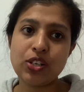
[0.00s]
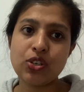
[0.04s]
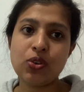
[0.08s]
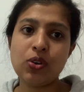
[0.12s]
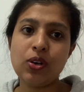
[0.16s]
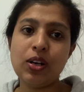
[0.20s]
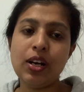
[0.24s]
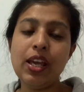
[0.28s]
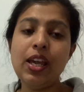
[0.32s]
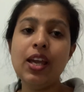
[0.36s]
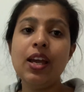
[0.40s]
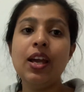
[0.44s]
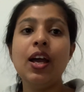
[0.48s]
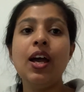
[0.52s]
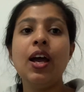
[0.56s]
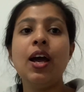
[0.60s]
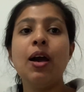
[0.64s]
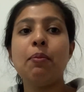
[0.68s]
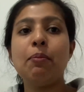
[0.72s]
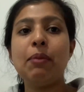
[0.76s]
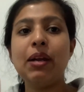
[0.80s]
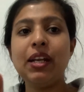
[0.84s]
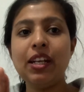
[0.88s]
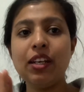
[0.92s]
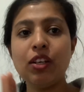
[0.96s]
only,
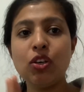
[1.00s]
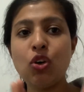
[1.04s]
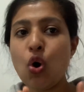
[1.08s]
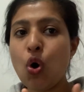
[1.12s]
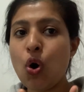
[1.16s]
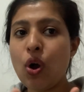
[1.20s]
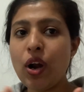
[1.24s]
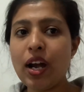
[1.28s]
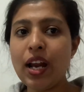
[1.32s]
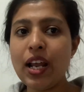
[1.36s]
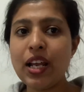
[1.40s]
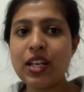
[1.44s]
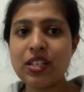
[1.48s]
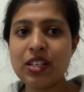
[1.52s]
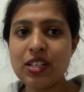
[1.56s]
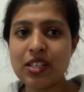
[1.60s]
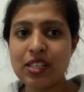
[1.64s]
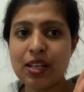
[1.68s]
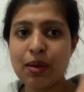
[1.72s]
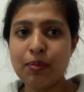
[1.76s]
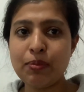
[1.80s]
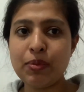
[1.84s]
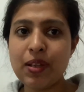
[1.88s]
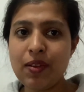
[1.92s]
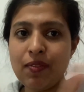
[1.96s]
but in correlation
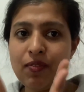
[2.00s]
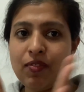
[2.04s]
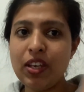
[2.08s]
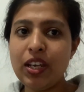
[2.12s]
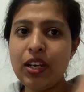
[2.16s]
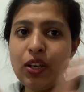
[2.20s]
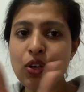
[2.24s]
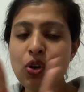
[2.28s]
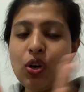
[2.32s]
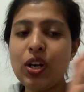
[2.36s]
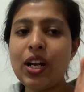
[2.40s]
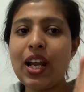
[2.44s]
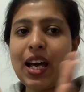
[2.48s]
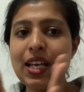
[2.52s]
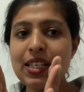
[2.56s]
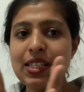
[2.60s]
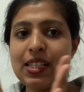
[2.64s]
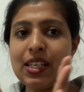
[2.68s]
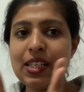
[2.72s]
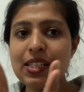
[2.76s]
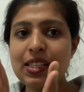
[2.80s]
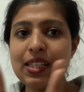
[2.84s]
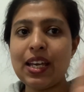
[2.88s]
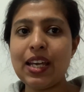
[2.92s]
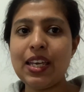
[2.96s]
sometimes we don't assess
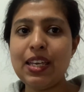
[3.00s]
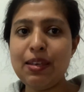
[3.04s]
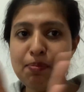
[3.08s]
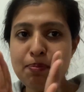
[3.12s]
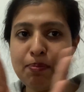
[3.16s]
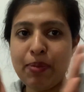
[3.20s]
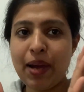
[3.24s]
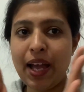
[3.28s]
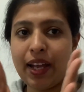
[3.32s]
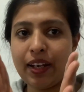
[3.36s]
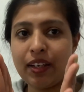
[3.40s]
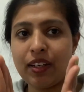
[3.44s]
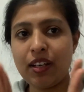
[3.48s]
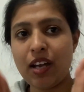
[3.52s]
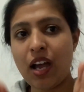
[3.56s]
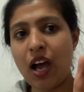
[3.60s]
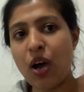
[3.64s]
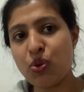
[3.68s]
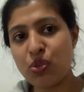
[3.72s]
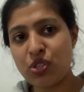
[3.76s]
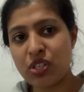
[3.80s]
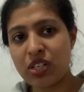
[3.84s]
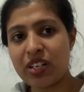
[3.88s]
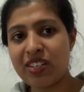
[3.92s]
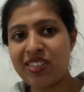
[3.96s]
the impact, how
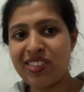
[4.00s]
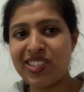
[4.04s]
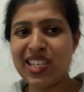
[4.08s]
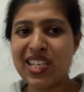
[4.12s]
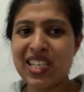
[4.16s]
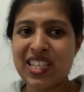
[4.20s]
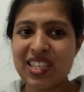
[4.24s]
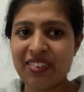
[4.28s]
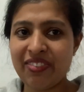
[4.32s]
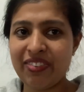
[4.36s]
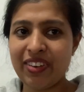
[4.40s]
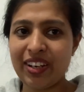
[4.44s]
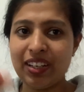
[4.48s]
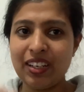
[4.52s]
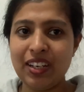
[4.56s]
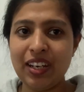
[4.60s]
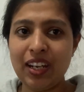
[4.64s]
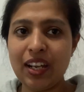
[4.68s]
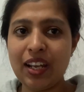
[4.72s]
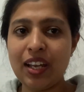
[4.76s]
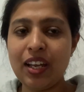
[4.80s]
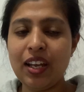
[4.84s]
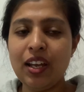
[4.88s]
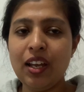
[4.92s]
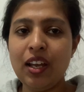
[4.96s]
stress is affecting
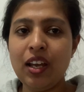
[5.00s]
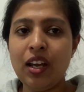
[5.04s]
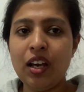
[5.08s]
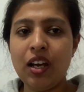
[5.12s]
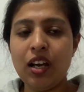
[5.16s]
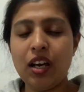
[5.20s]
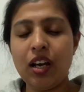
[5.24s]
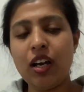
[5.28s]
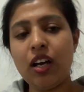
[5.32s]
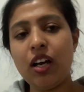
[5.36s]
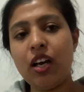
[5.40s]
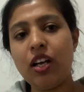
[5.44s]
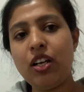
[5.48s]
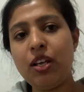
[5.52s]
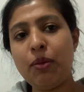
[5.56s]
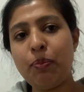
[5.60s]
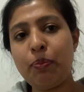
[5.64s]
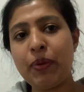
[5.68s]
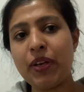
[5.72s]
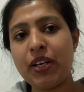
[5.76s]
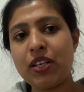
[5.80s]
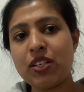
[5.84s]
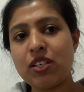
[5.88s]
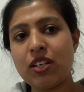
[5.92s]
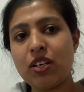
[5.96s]

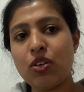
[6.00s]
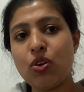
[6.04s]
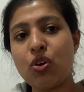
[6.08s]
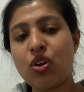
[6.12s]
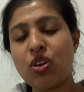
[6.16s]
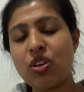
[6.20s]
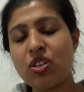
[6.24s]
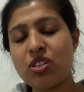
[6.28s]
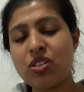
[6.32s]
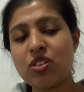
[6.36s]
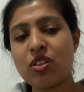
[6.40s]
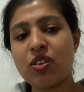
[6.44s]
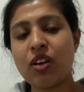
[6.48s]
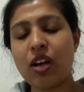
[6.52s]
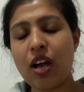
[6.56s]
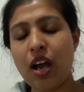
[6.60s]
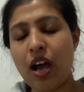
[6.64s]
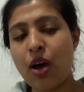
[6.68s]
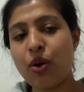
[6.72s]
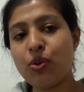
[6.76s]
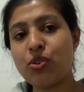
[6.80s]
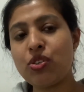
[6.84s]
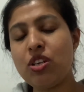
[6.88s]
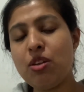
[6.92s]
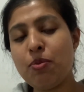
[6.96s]
depression, or how
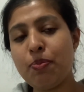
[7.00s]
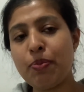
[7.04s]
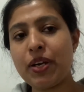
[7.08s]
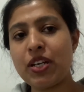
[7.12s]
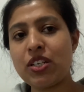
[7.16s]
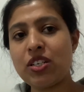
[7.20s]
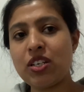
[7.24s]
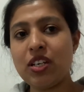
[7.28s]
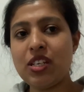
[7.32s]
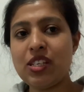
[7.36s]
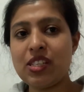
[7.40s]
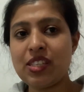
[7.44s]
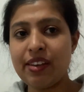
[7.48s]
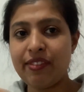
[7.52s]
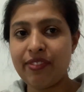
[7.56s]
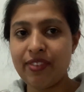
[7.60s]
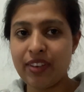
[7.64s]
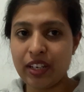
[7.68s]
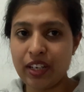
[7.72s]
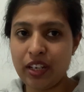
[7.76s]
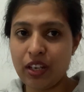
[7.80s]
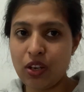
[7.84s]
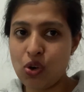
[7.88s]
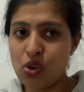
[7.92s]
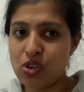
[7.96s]
depression is
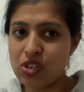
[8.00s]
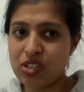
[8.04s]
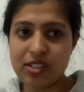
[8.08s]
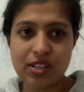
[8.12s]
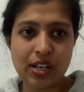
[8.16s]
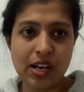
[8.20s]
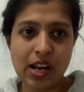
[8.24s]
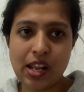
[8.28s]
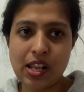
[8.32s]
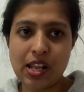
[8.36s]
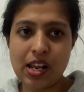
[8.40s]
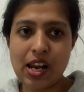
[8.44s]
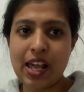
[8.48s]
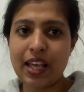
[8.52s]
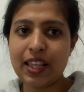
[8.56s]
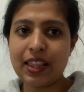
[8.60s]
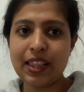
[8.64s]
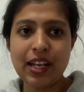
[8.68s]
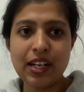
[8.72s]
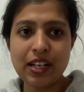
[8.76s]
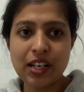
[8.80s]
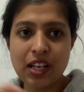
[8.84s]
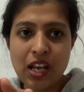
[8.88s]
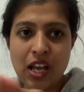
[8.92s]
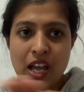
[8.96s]
affecting on stress, like
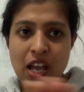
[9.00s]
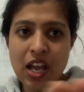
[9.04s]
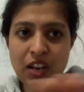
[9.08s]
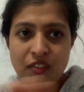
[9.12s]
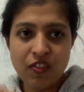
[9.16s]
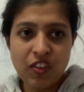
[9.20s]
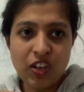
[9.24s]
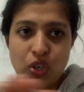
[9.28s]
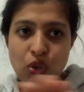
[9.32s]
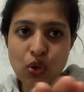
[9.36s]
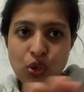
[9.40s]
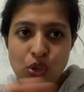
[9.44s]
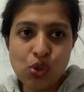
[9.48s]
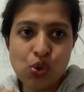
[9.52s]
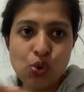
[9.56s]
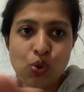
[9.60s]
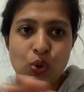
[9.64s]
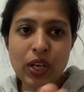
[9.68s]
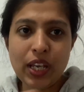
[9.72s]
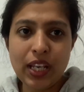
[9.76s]
that. We don't do